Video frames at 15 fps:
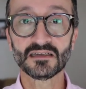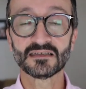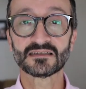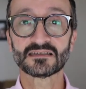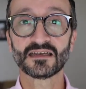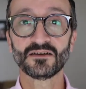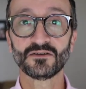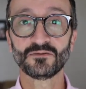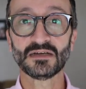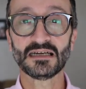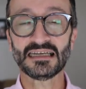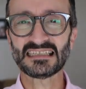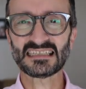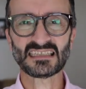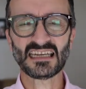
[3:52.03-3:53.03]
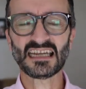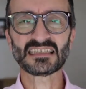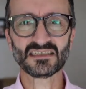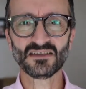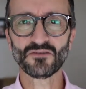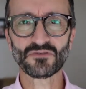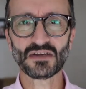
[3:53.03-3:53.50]
So
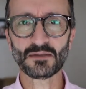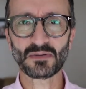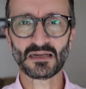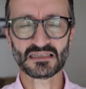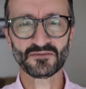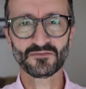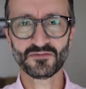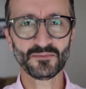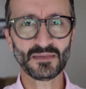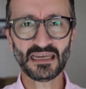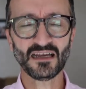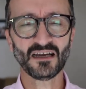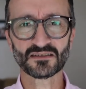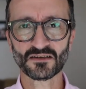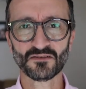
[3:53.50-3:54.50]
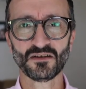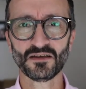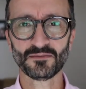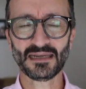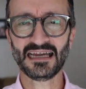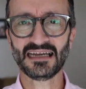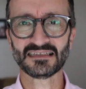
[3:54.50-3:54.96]
it's not really pleasant. For me, I don't
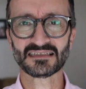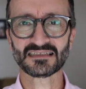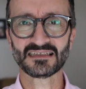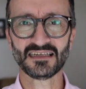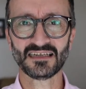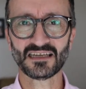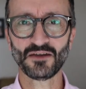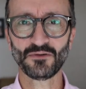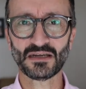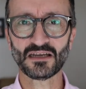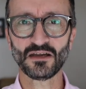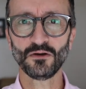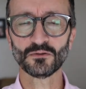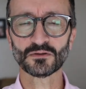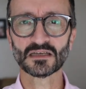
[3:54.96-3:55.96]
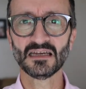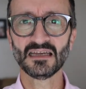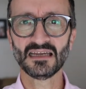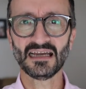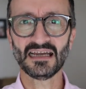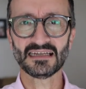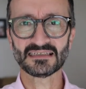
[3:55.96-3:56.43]
like my hands going cold,
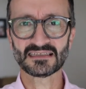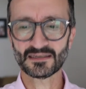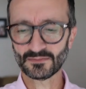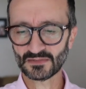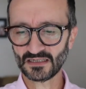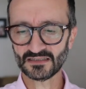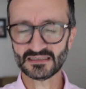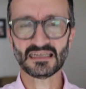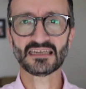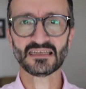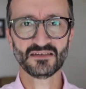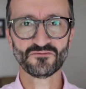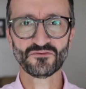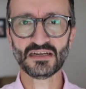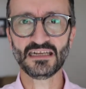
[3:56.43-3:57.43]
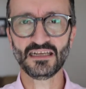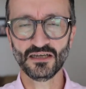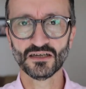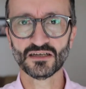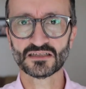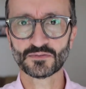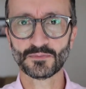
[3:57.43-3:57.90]
and sometimes they can really
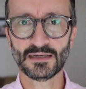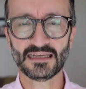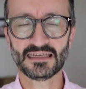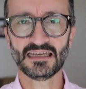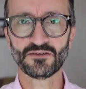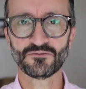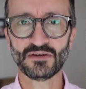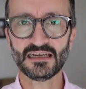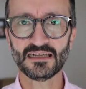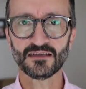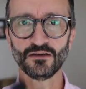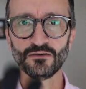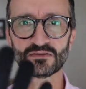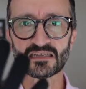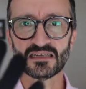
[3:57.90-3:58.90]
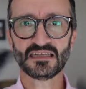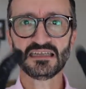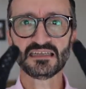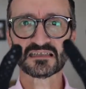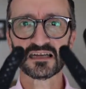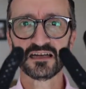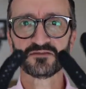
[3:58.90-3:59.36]
hurt when they get really cold. So
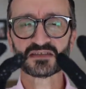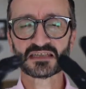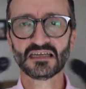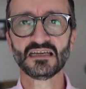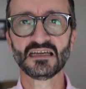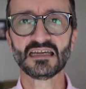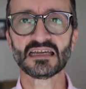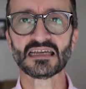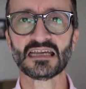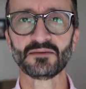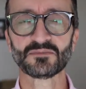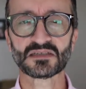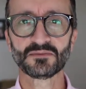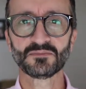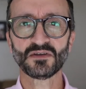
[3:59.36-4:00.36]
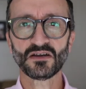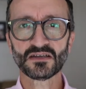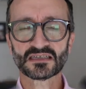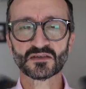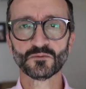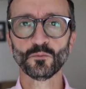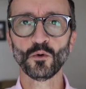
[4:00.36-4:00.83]
these gloves kept
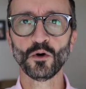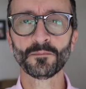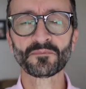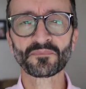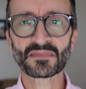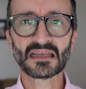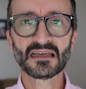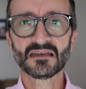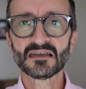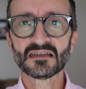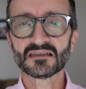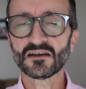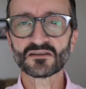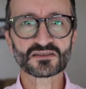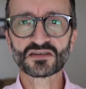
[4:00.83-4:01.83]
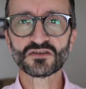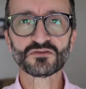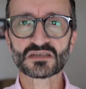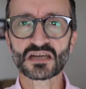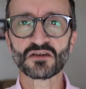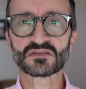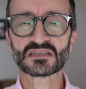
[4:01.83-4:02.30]
nice and warm, not too
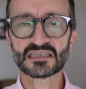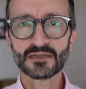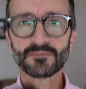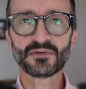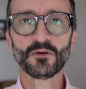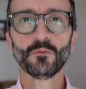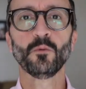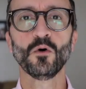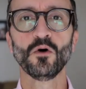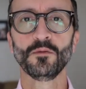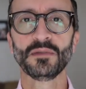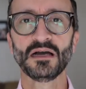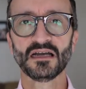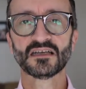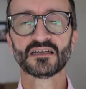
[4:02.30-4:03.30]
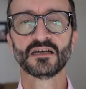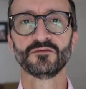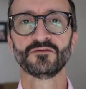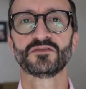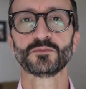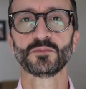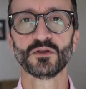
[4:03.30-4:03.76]
toasty, but warm and
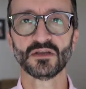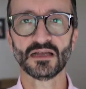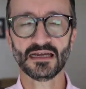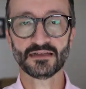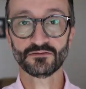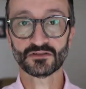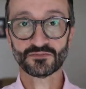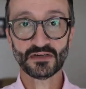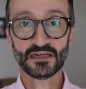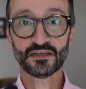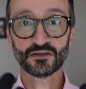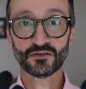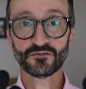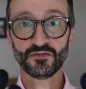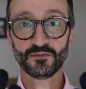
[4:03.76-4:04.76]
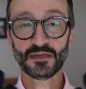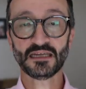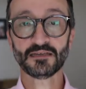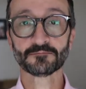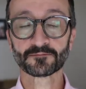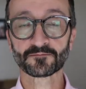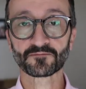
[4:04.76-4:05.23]
comfortable, and it was really good for
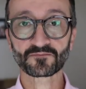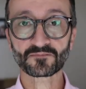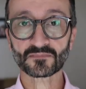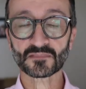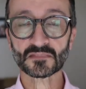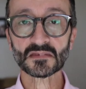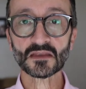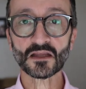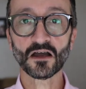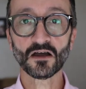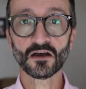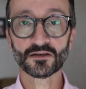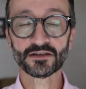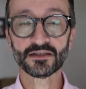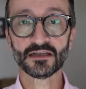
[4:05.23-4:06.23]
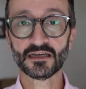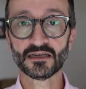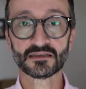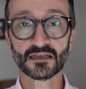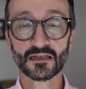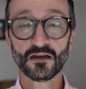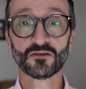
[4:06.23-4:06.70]
me on
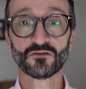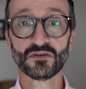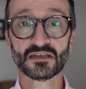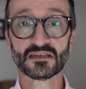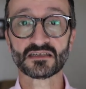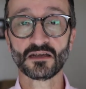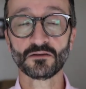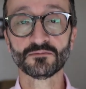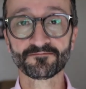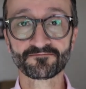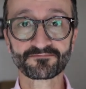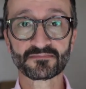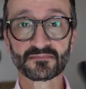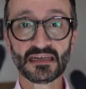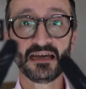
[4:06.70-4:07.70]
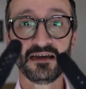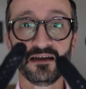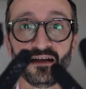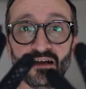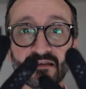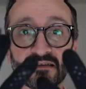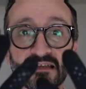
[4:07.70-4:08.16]
the long run. So yeah,
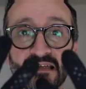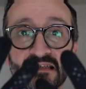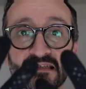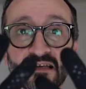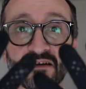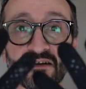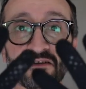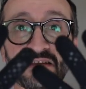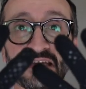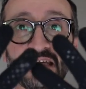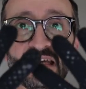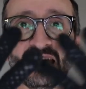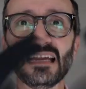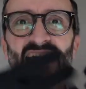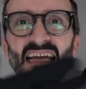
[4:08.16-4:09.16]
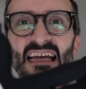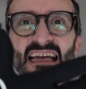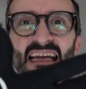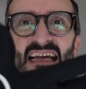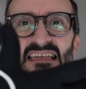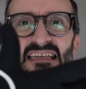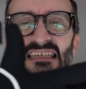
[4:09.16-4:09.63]
these are the
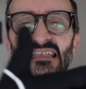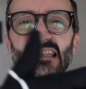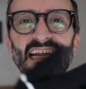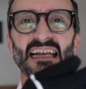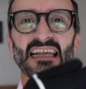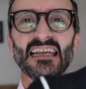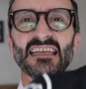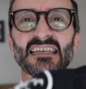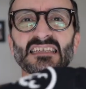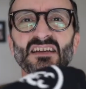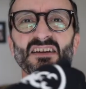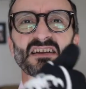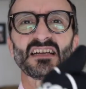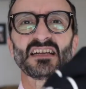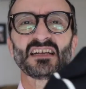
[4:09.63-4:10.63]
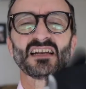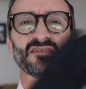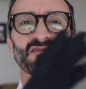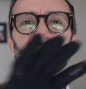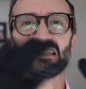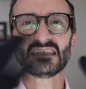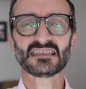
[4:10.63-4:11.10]
Castelli cycling
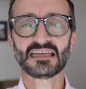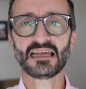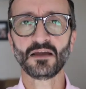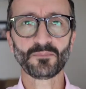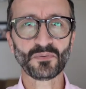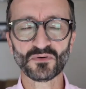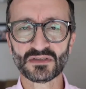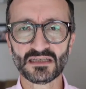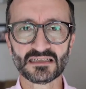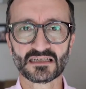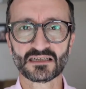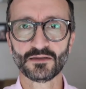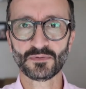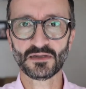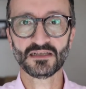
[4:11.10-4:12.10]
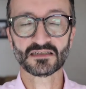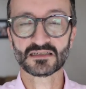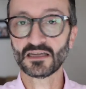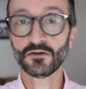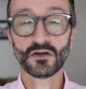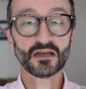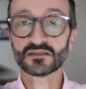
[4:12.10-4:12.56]
gloves. As I say, I bought these a couple of years
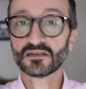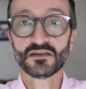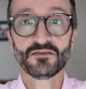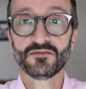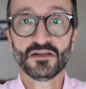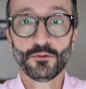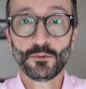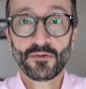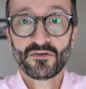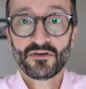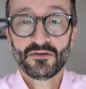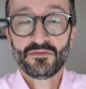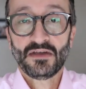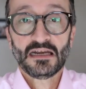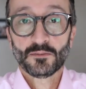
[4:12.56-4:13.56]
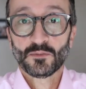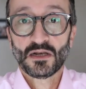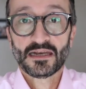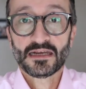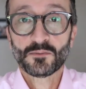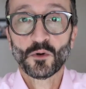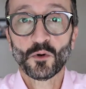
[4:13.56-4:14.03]
ago. I don't even know whether they're available
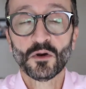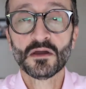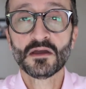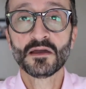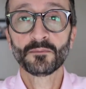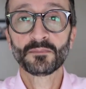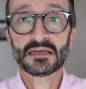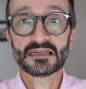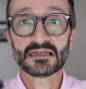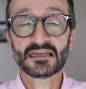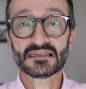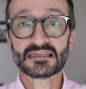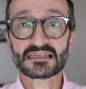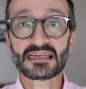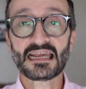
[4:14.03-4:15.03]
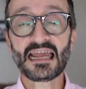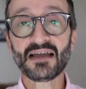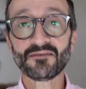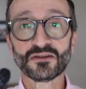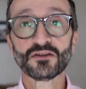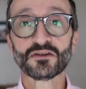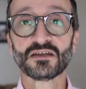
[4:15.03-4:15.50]
anymore, but as I say,
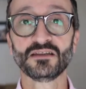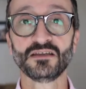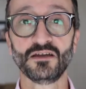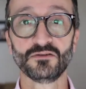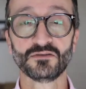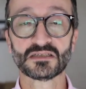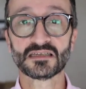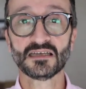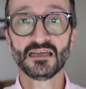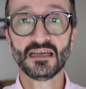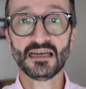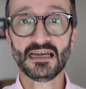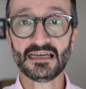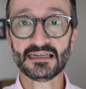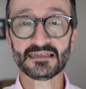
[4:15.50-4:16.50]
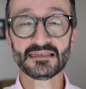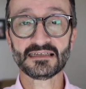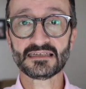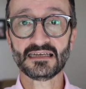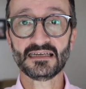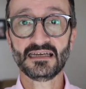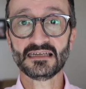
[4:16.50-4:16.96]
have a look at those and
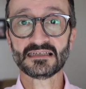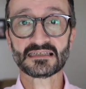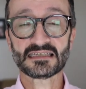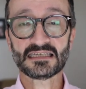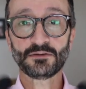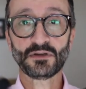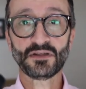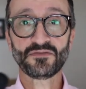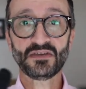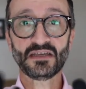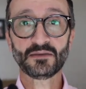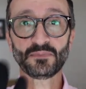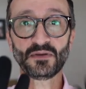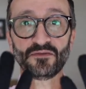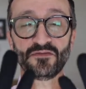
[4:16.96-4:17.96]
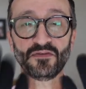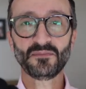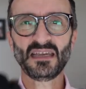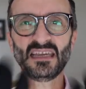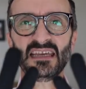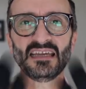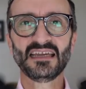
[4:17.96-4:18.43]
see what you think. But for
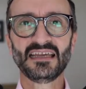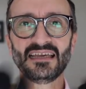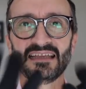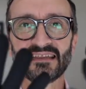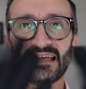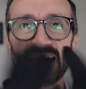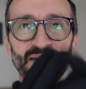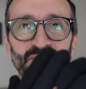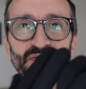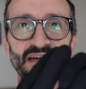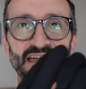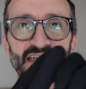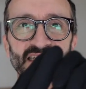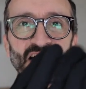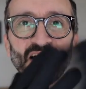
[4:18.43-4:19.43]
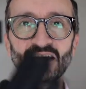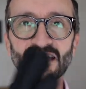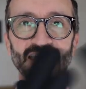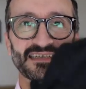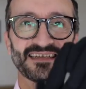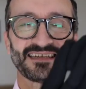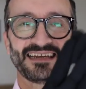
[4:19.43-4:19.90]
me, they are pretty
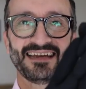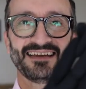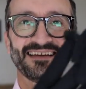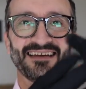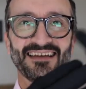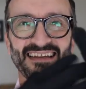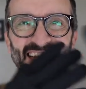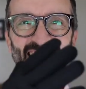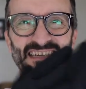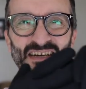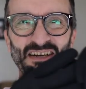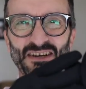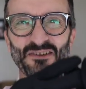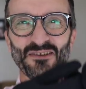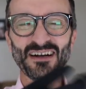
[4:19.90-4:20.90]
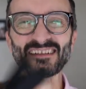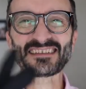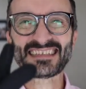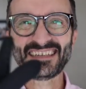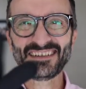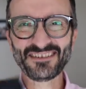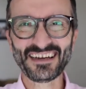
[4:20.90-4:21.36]
tight. Yeah, they took a while
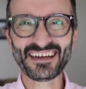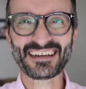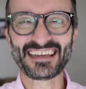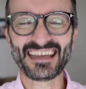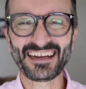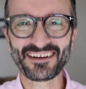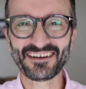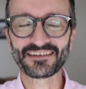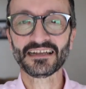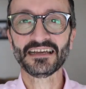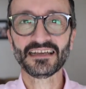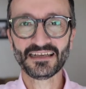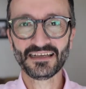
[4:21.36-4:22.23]
to get on.